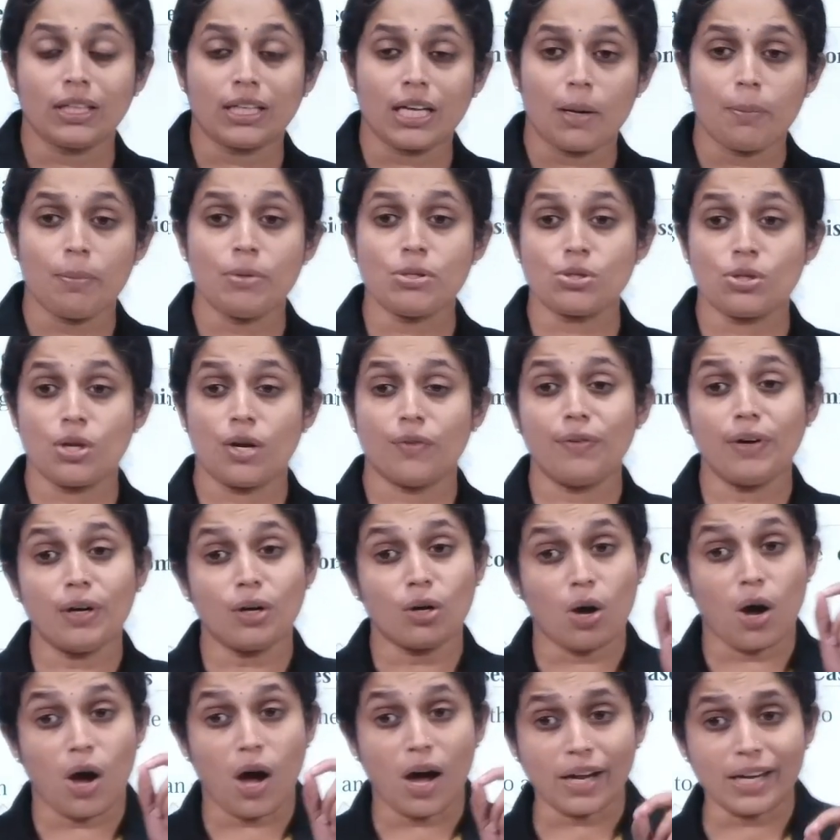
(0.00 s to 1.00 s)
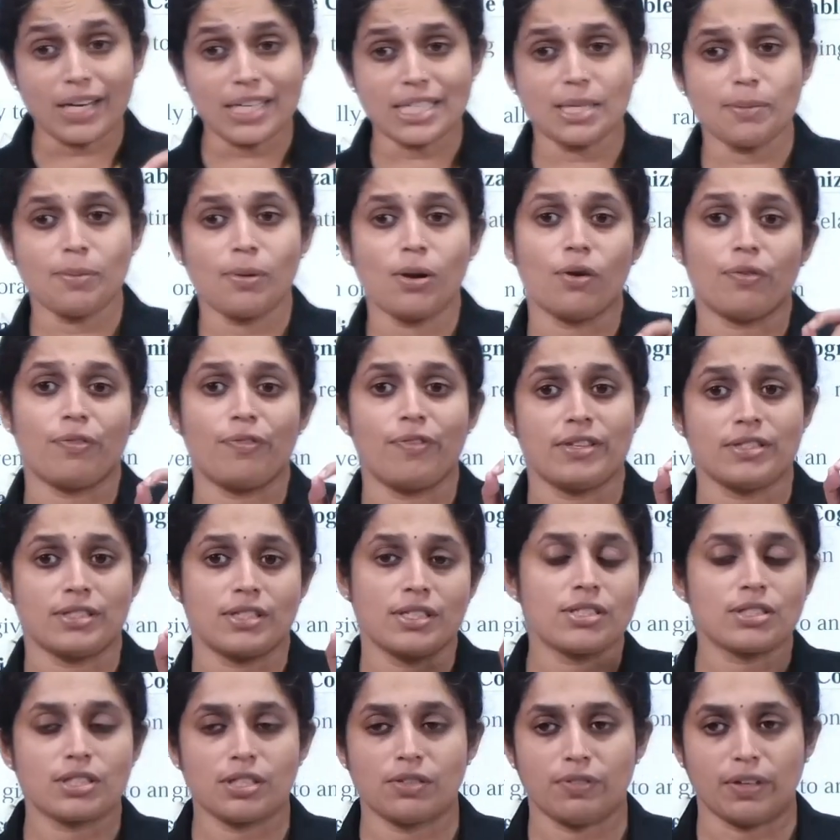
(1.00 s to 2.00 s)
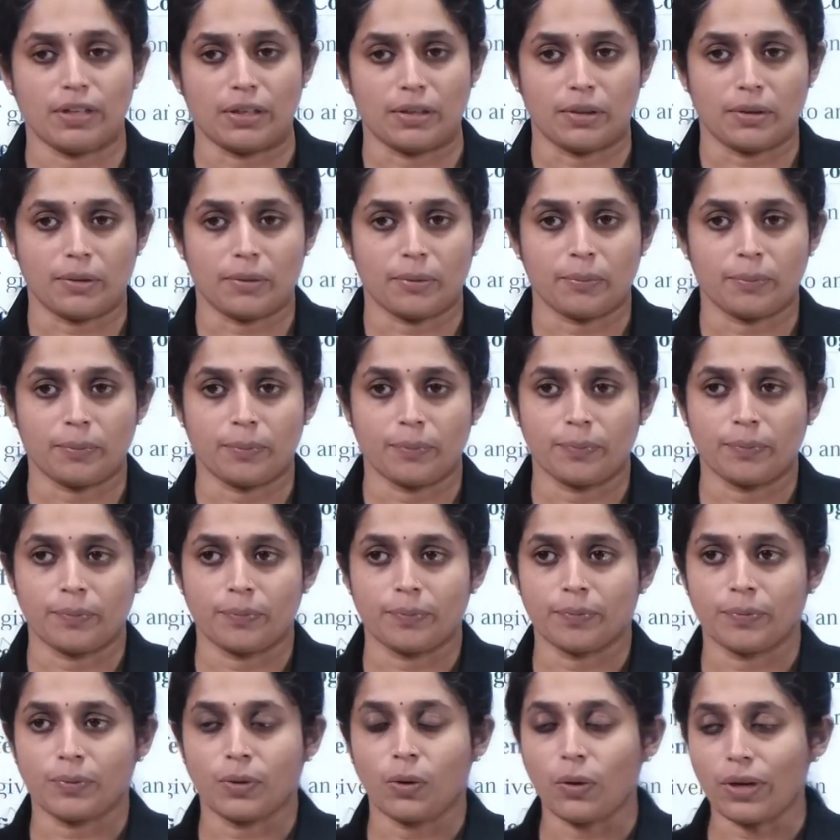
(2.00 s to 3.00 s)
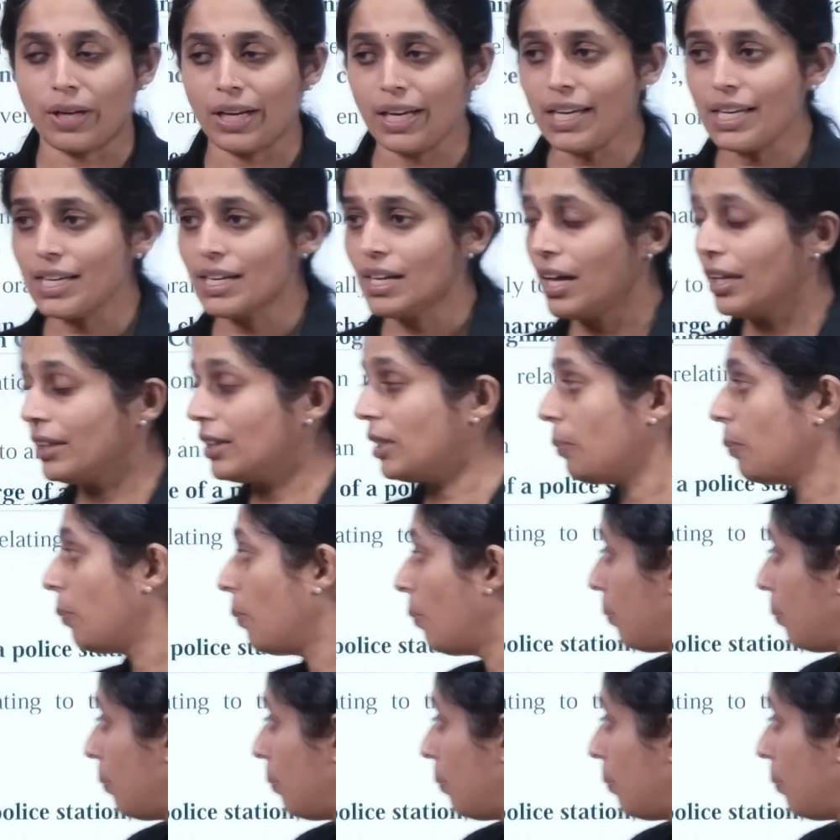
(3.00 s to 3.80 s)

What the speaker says: the commission of a cognizable offence is given. Okay? The